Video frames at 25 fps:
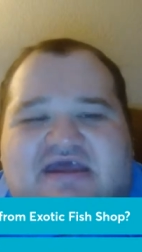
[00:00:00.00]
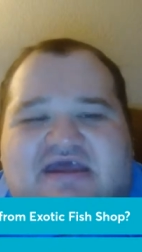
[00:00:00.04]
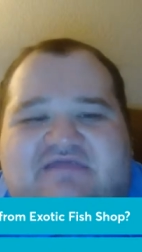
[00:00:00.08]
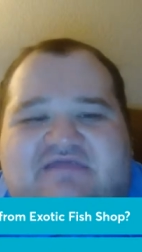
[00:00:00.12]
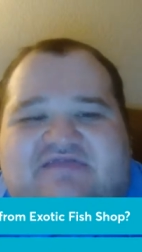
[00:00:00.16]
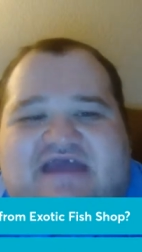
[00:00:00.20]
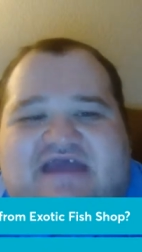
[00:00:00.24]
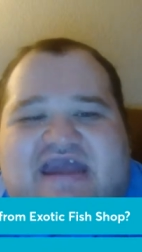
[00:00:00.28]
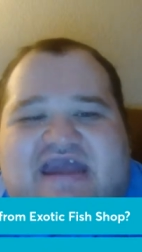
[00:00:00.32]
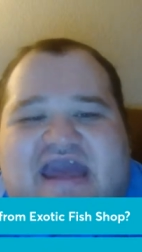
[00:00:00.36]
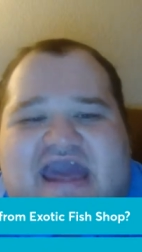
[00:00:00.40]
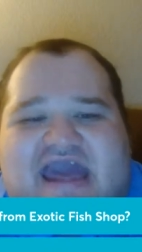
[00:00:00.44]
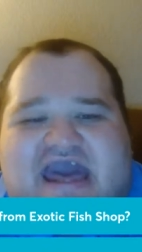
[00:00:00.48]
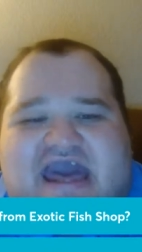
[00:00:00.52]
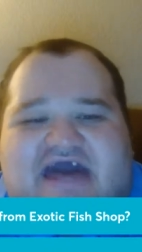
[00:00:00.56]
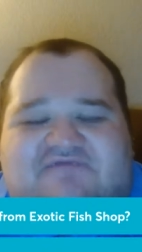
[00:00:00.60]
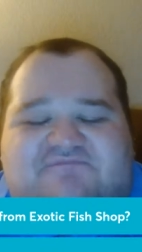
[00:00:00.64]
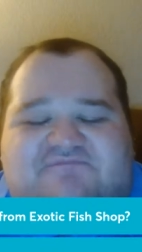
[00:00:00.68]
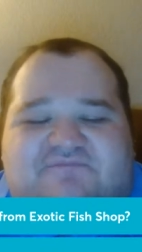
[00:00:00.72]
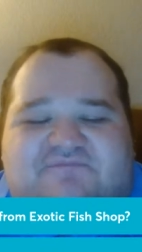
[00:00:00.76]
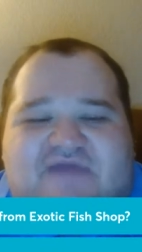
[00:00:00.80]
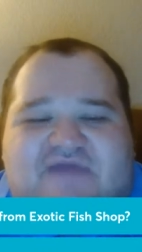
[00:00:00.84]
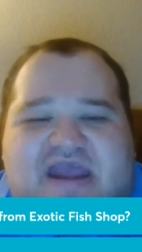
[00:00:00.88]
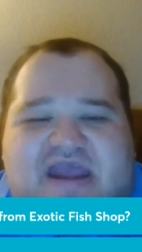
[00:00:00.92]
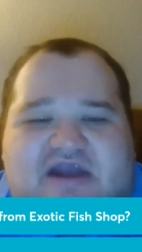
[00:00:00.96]
they have
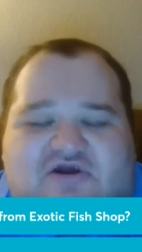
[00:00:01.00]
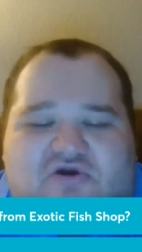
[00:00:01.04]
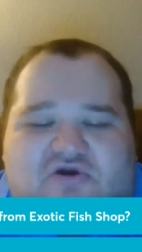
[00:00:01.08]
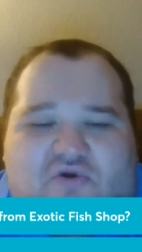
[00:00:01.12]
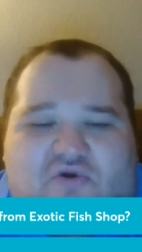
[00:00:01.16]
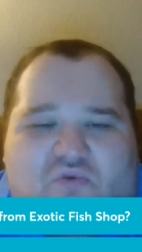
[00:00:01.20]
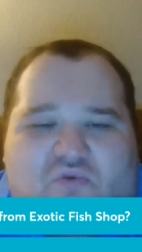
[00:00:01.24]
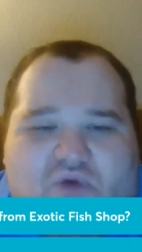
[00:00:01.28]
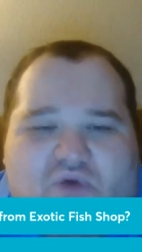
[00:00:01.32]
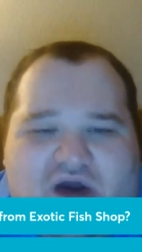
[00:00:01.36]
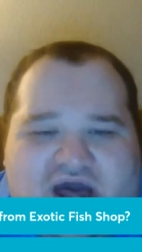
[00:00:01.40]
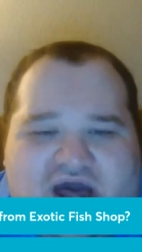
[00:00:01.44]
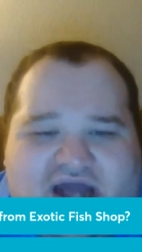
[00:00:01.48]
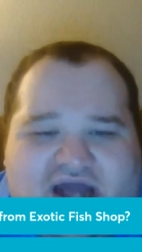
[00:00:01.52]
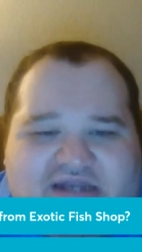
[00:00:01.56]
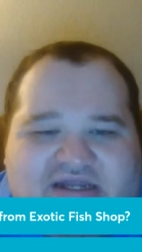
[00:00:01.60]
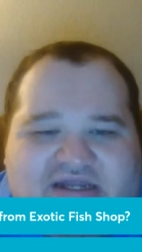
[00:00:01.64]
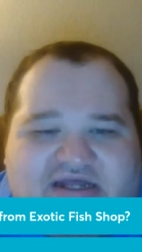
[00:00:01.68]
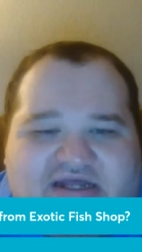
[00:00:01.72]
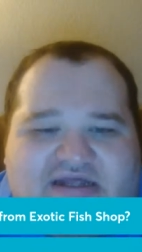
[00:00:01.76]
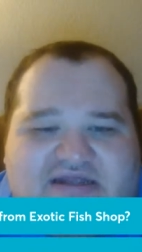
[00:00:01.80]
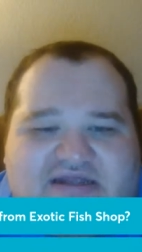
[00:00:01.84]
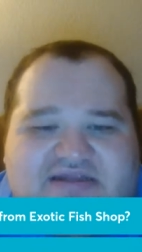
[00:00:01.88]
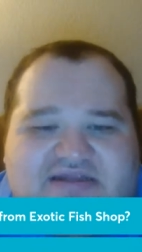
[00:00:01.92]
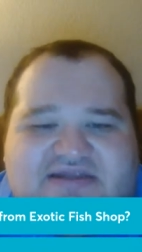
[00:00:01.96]

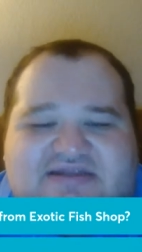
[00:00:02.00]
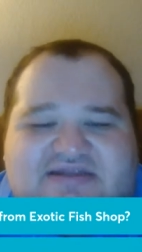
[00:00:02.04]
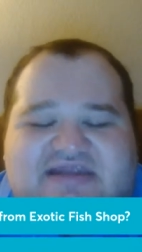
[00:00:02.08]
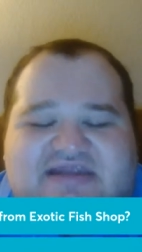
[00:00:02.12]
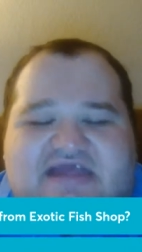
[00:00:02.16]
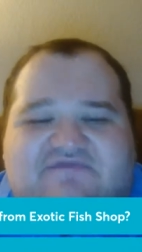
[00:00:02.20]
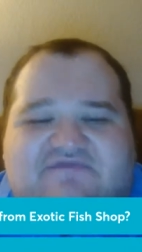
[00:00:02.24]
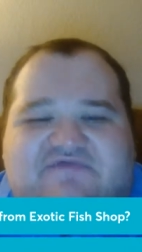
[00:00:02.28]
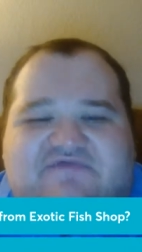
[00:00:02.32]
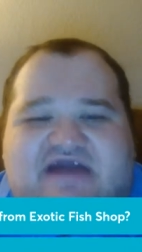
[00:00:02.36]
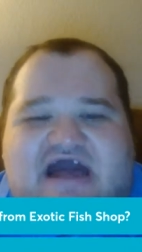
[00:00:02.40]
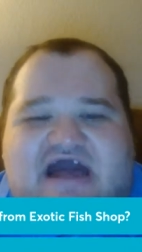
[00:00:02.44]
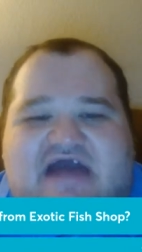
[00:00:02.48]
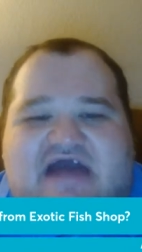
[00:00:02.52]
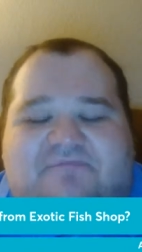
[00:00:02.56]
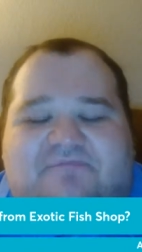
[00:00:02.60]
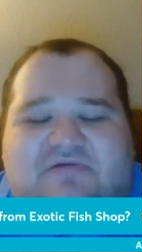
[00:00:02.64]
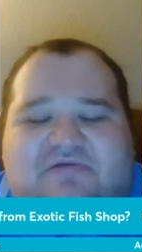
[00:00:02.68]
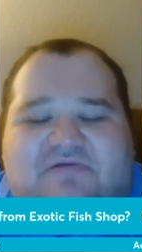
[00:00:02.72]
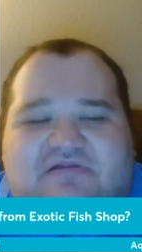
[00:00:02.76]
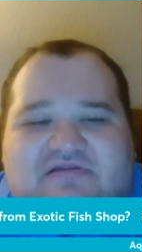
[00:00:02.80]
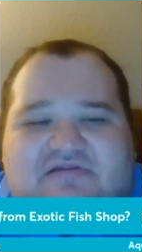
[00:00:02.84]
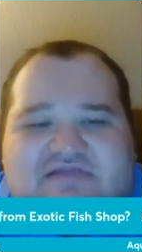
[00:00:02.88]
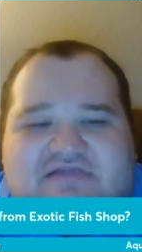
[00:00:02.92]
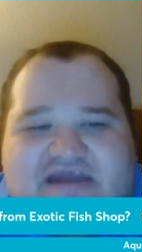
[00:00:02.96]
arowanas, they've got
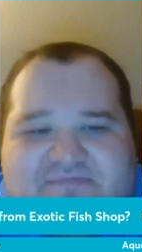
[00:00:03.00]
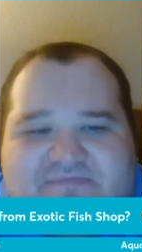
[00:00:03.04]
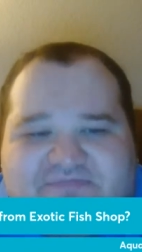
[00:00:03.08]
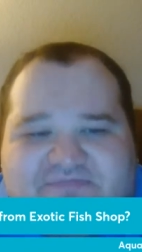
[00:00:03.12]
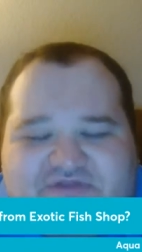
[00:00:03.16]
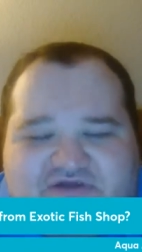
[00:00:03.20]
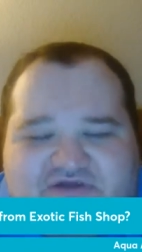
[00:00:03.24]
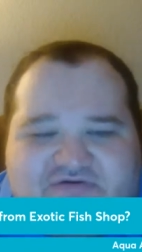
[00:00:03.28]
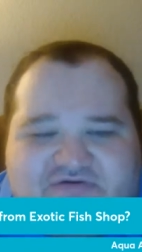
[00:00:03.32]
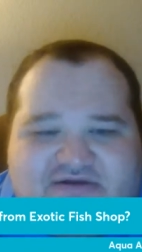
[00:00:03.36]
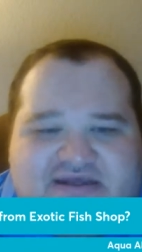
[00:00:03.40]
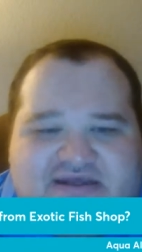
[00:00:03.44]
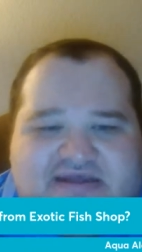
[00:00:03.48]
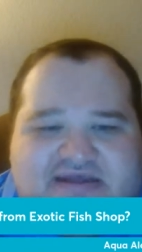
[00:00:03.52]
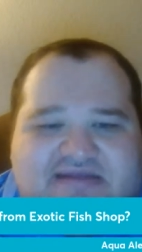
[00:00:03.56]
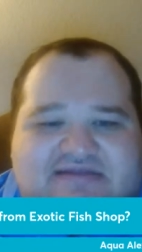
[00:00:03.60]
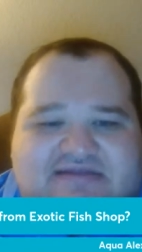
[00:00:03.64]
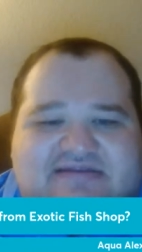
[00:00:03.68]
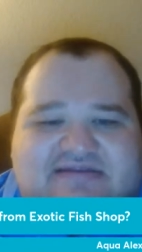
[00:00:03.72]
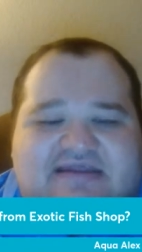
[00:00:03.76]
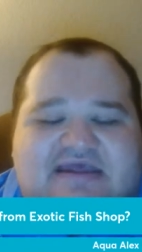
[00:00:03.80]
polypterus,